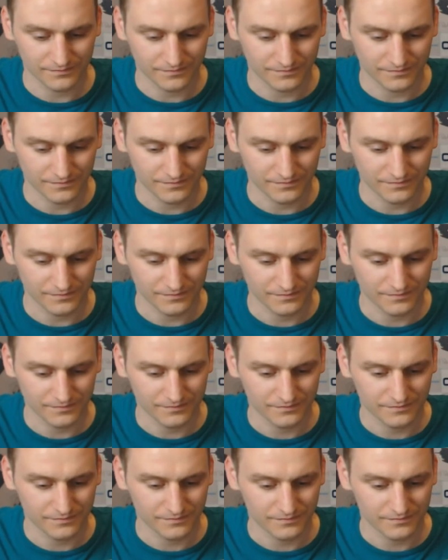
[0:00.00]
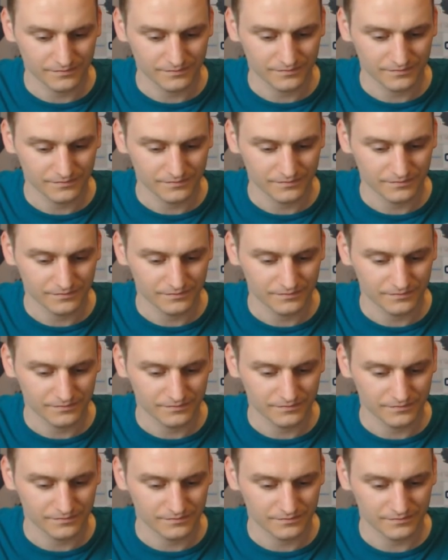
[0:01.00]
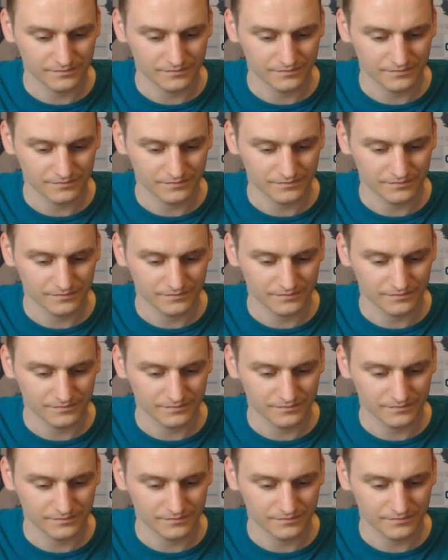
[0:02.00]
(not speaking)